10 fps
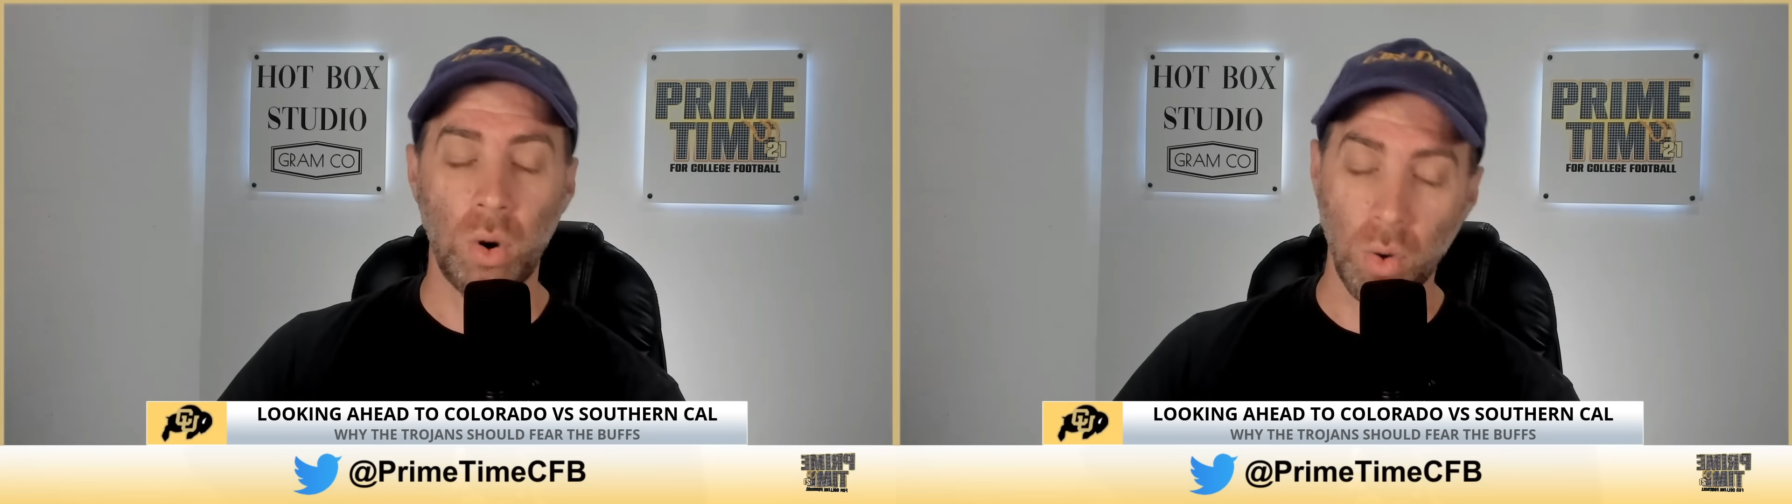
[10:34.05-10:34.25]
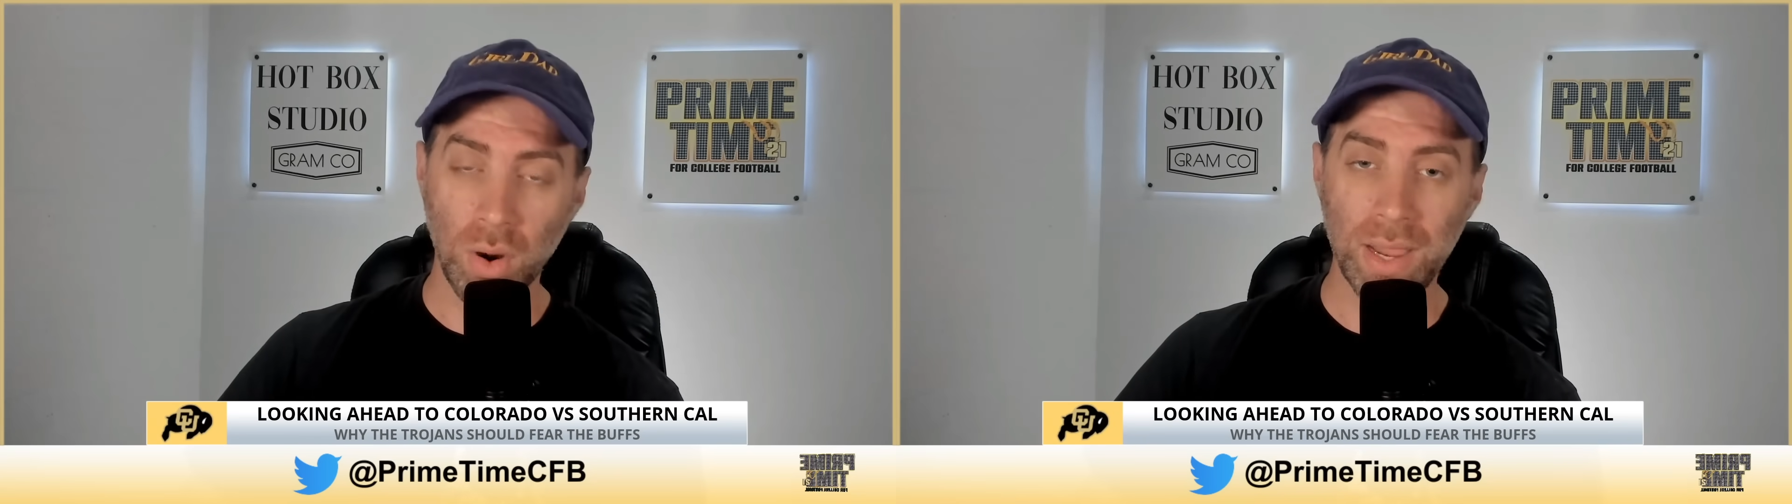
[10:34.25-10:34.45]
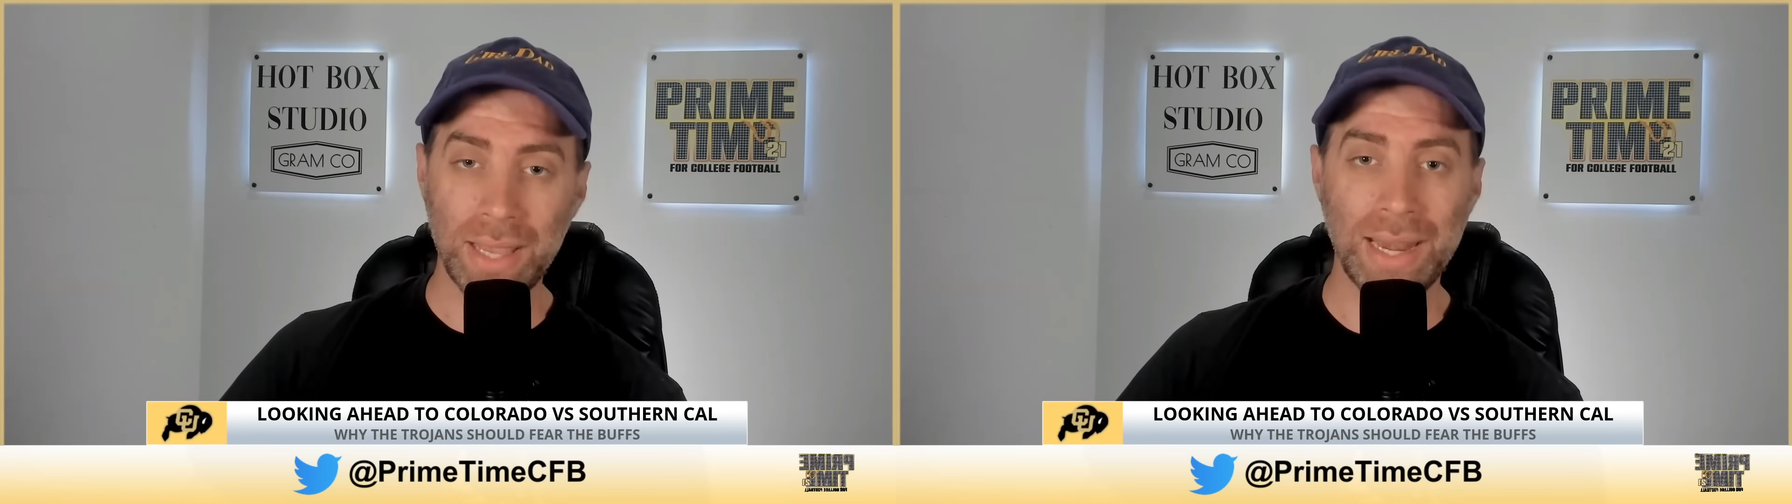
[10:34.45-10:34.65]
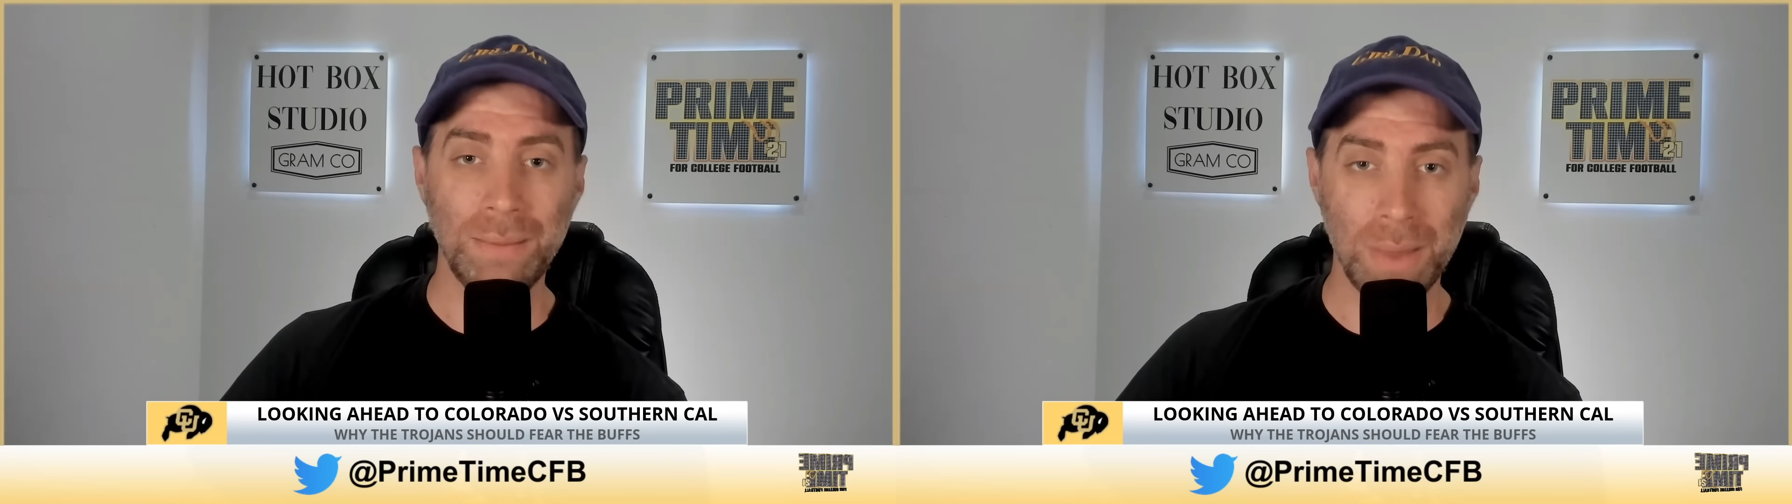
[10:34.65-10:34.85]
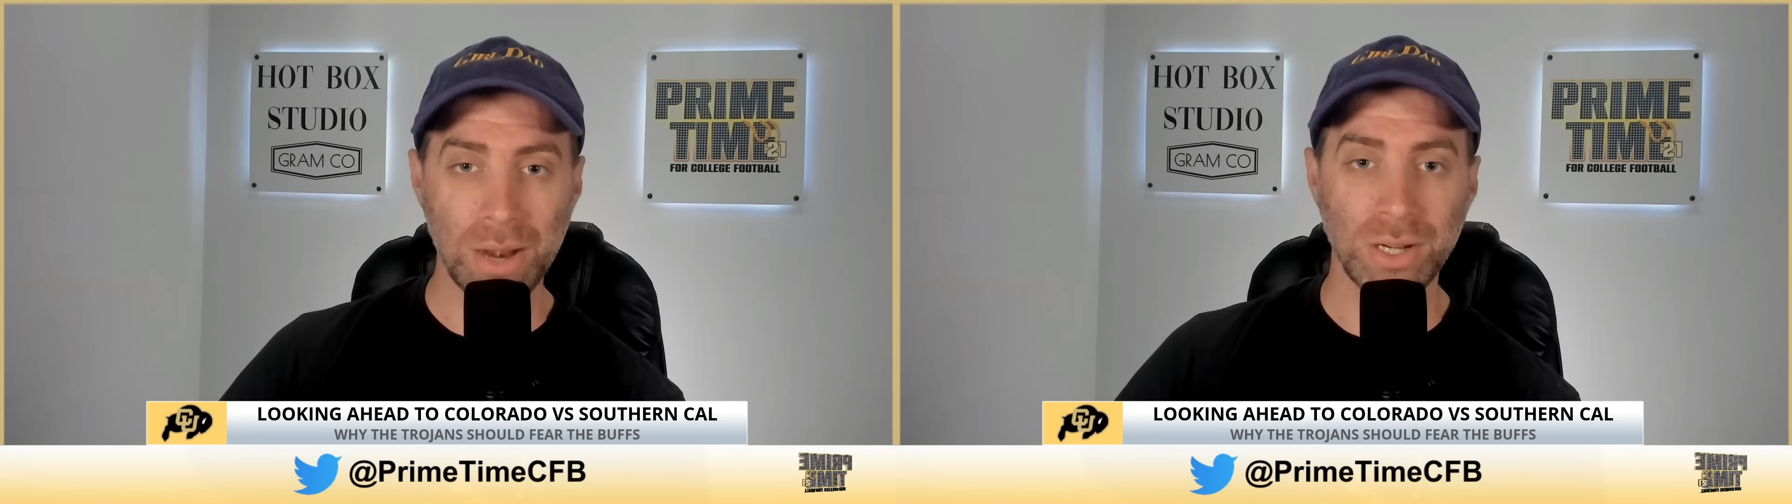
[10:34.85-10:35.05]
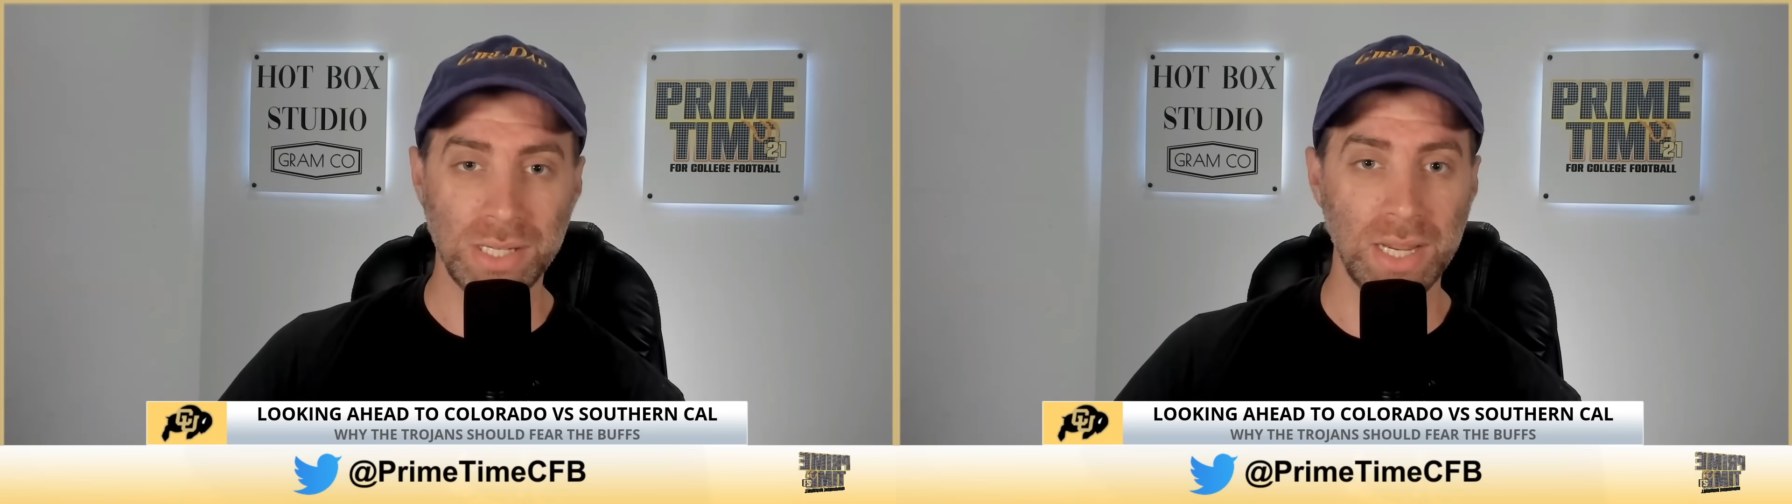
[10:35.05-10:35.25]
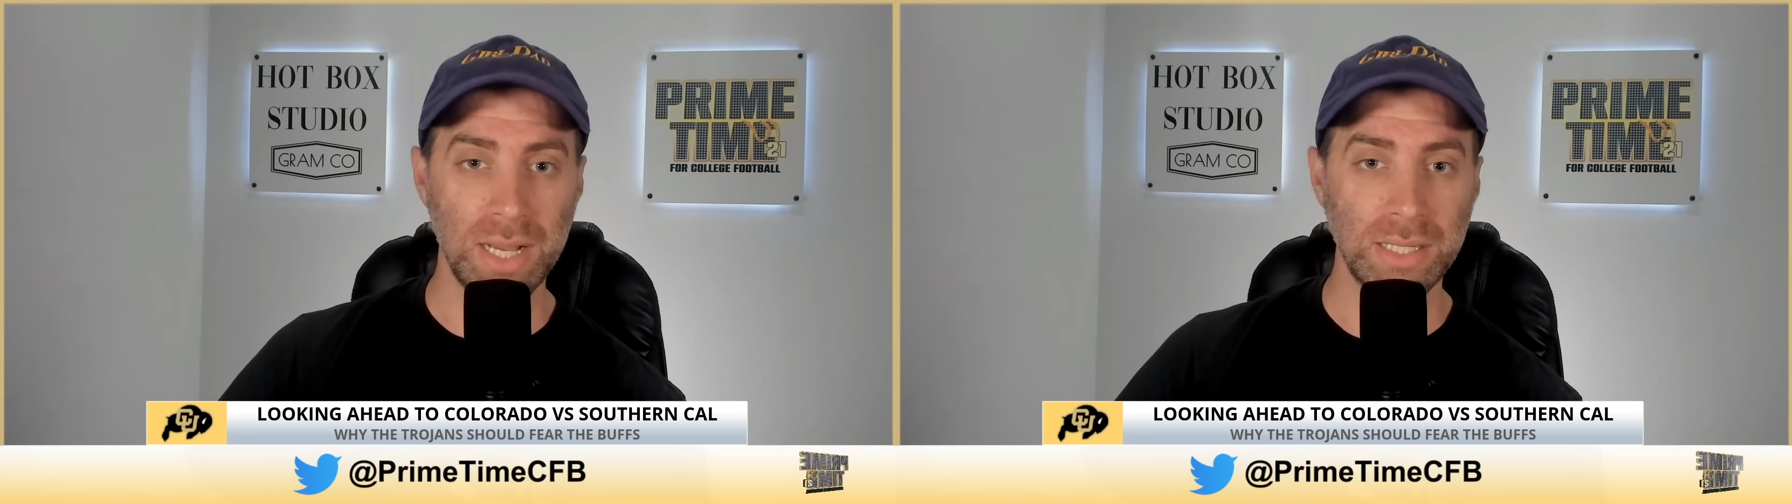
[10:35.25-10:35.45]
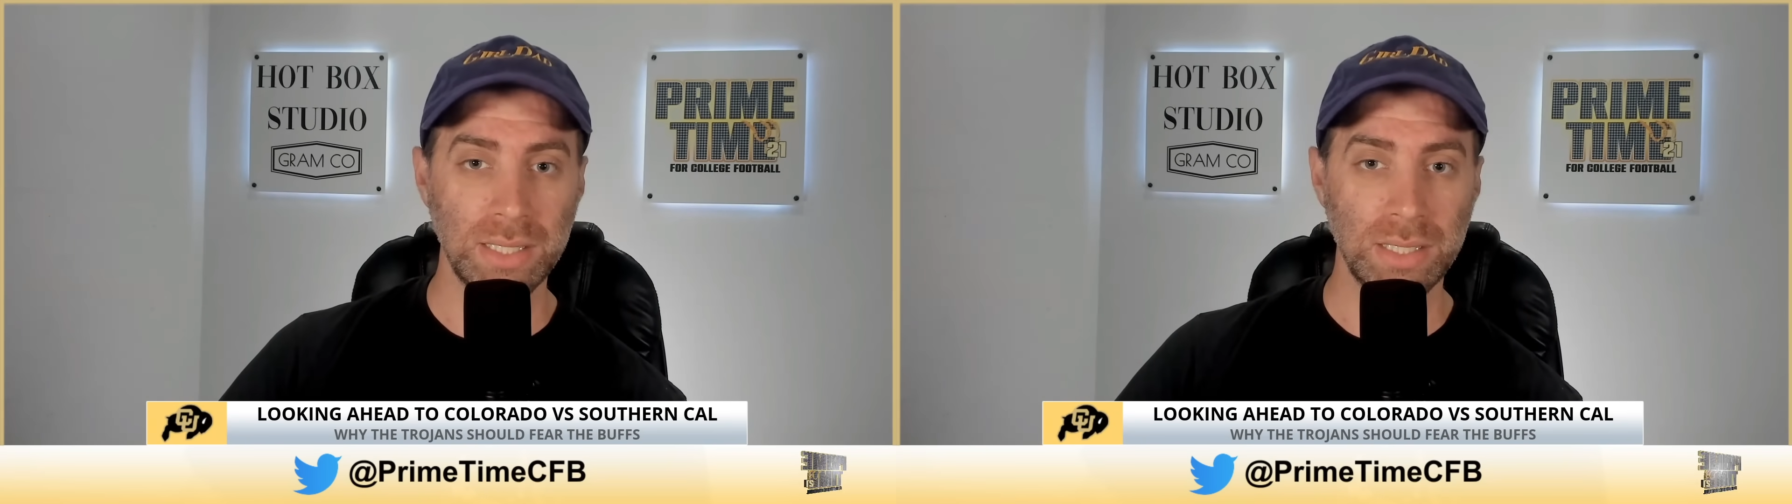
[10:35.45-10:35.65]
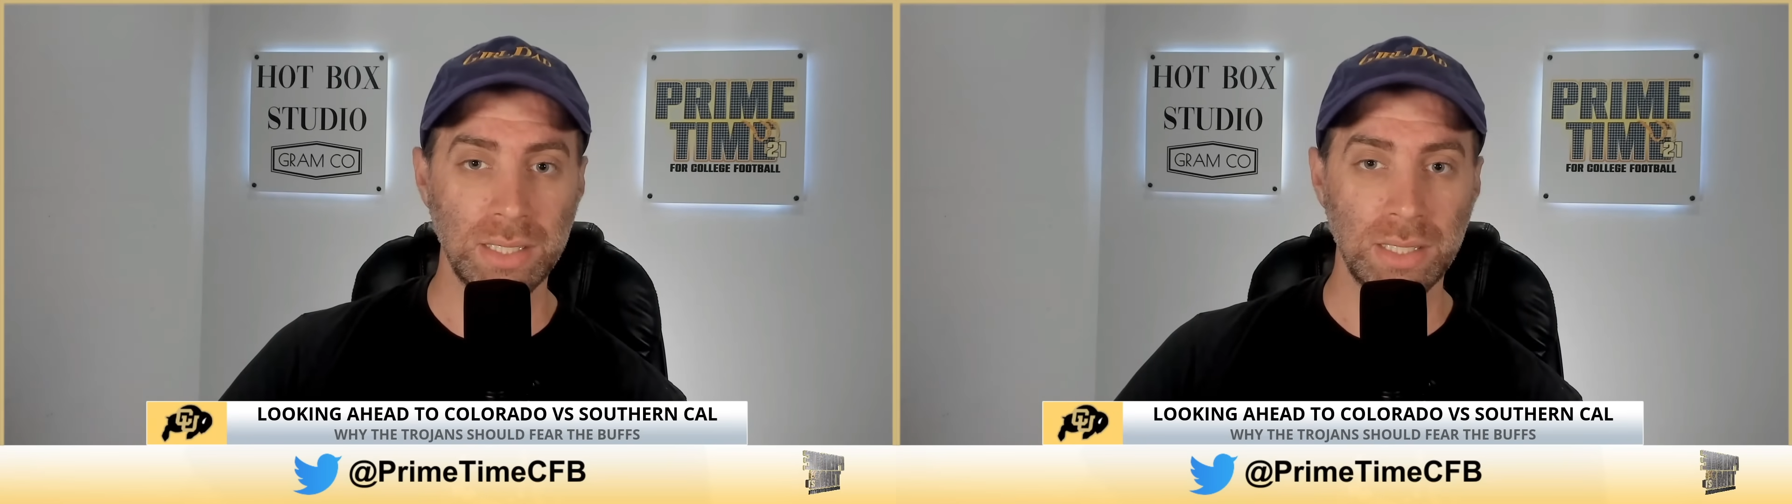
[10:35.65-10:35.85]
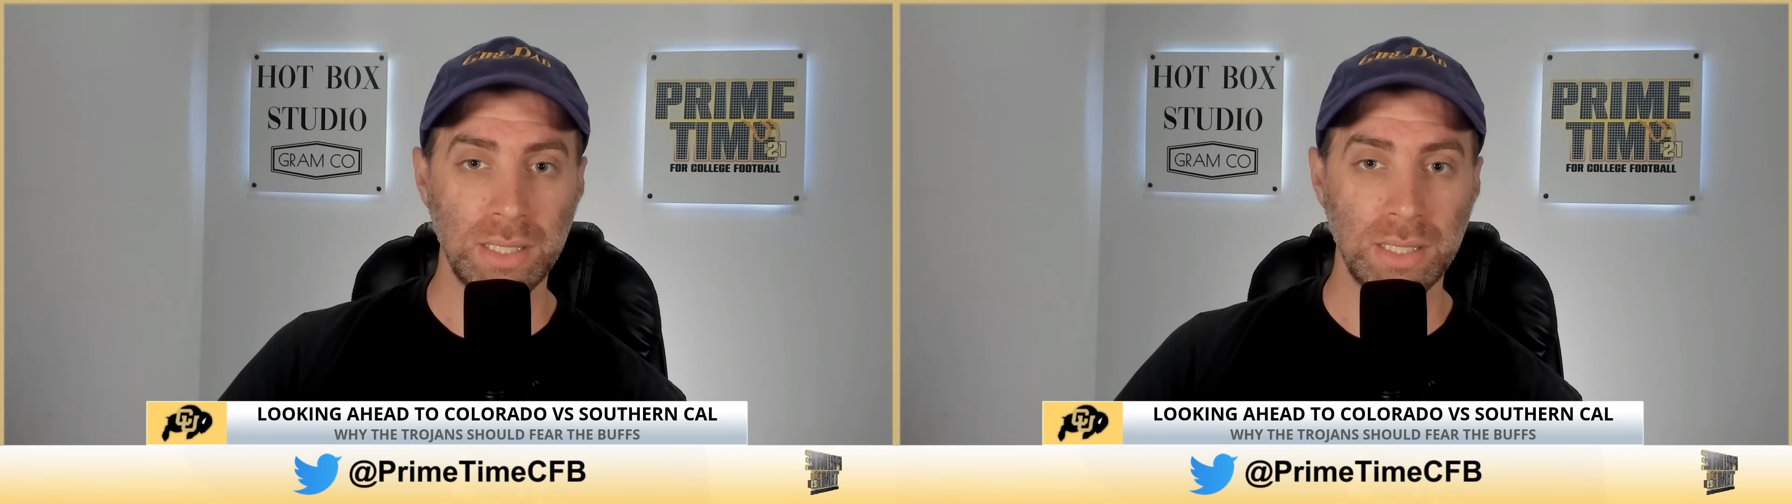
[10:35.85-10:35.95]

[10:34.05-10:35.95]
Oregon embarrassing us.